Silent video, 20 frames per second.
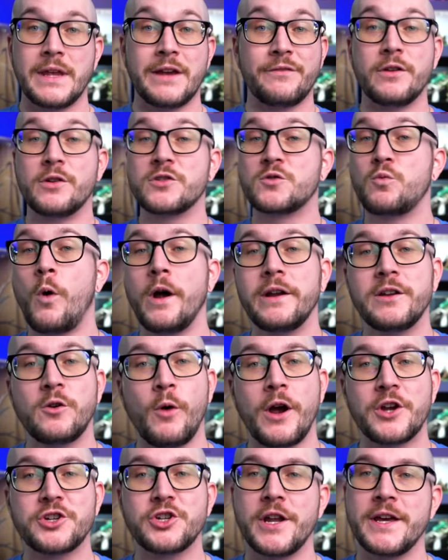If there's one
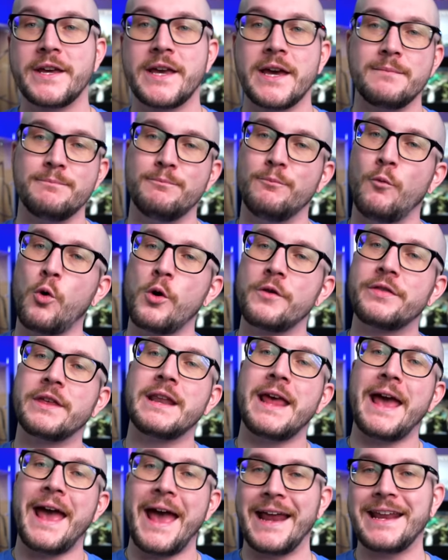question I get more
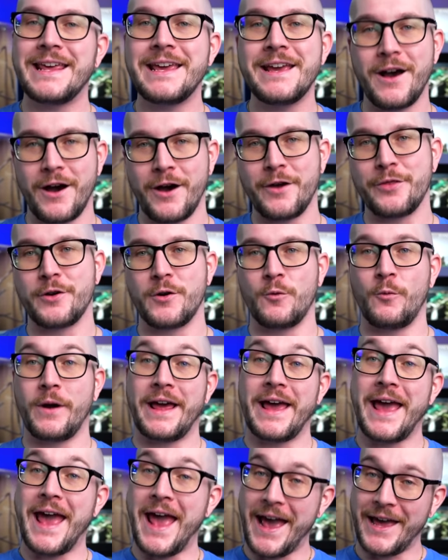than any other when
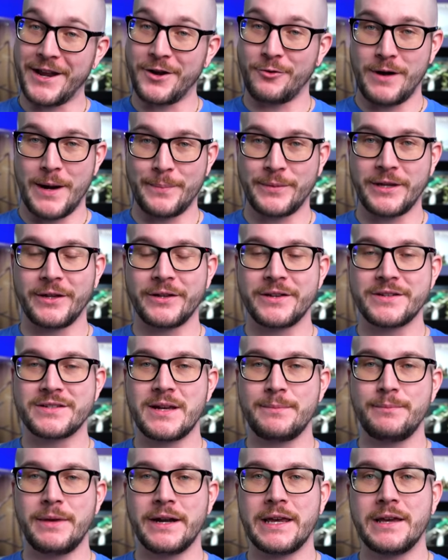I hand a reptile to
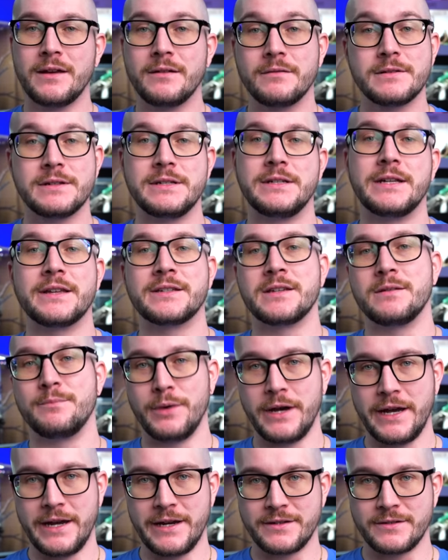somebody, does it
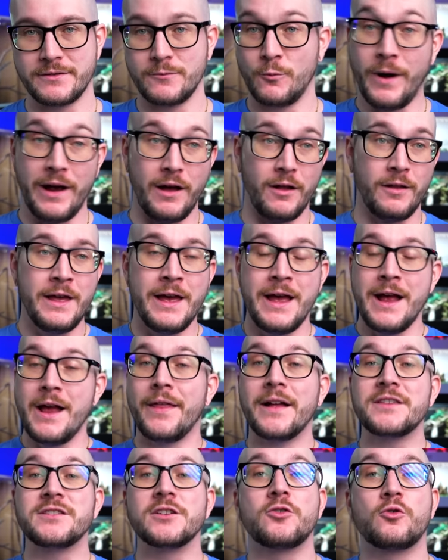bite? Well,
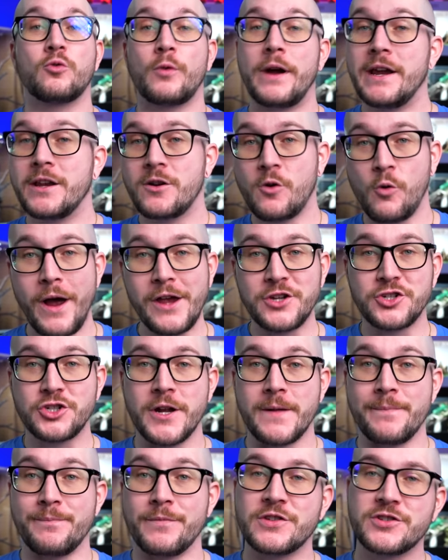that's a great
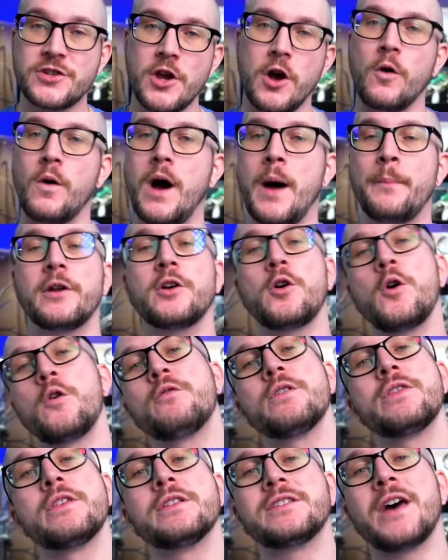question. So I'm gonna go
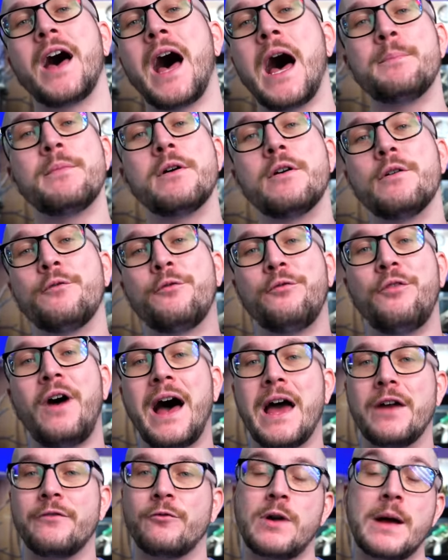over the top
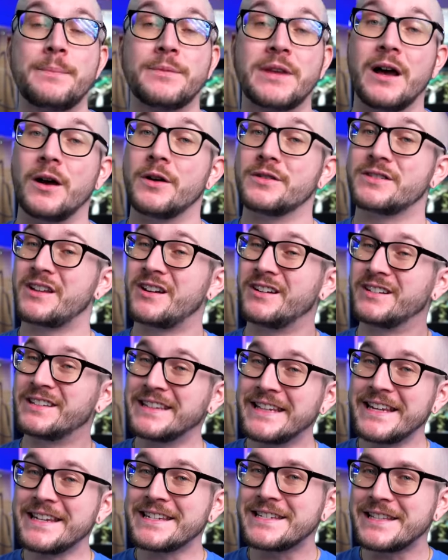5 reptiles that are
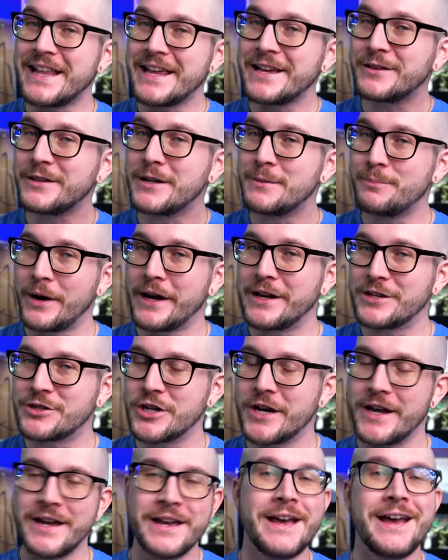least likely to bite
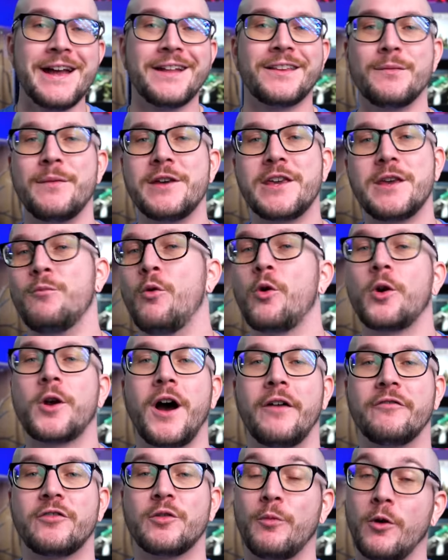you to make you more
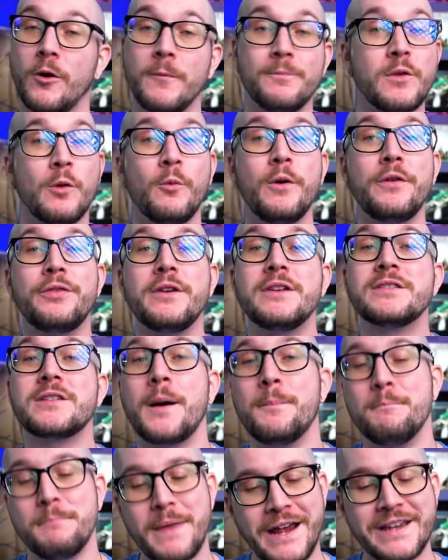comfortable with these
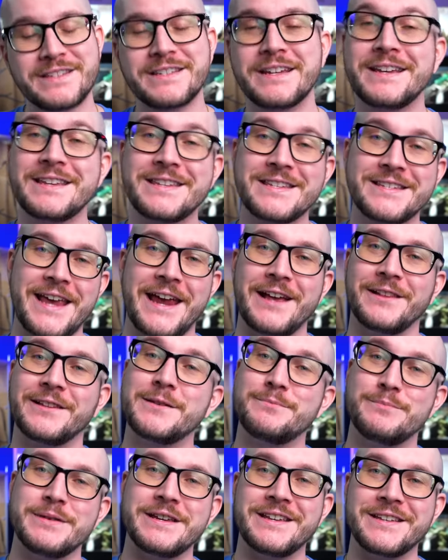amazing
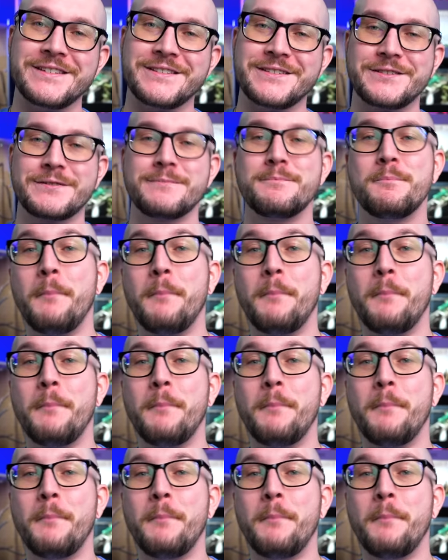scaly beasts.